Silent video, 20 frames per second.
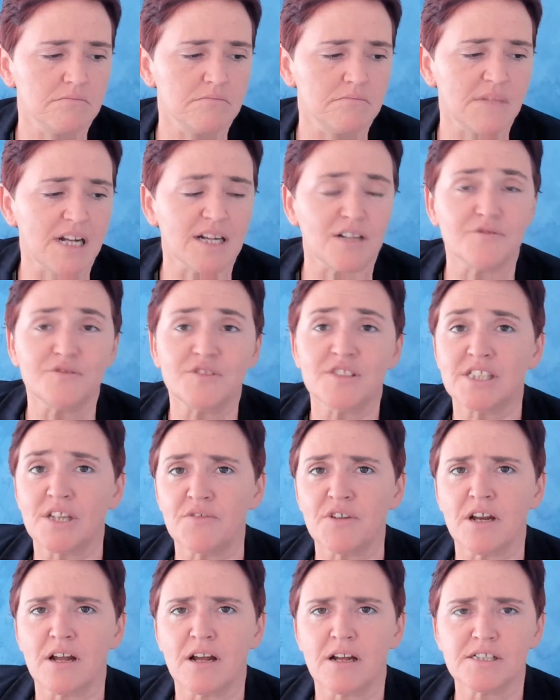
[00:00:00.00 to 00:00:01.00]
lack of
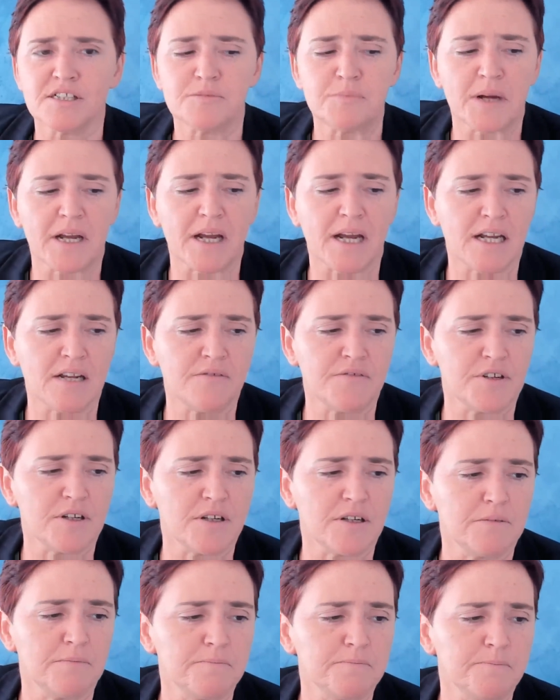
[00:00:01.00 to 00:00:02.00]
civilized
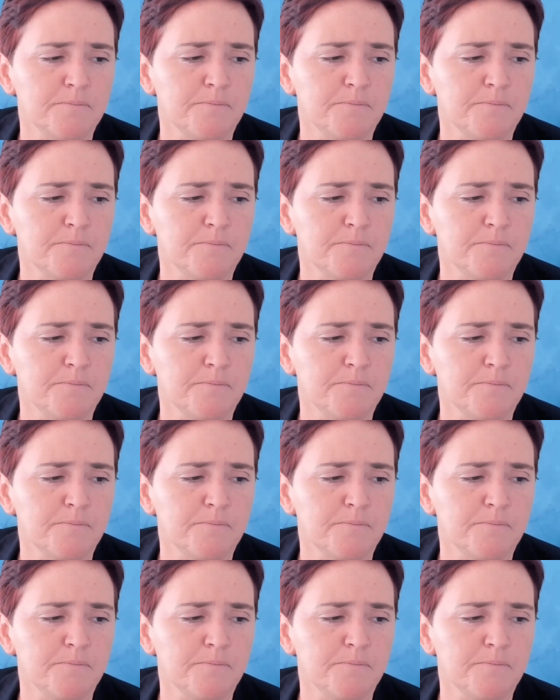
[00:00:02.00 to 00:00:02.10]
behavior.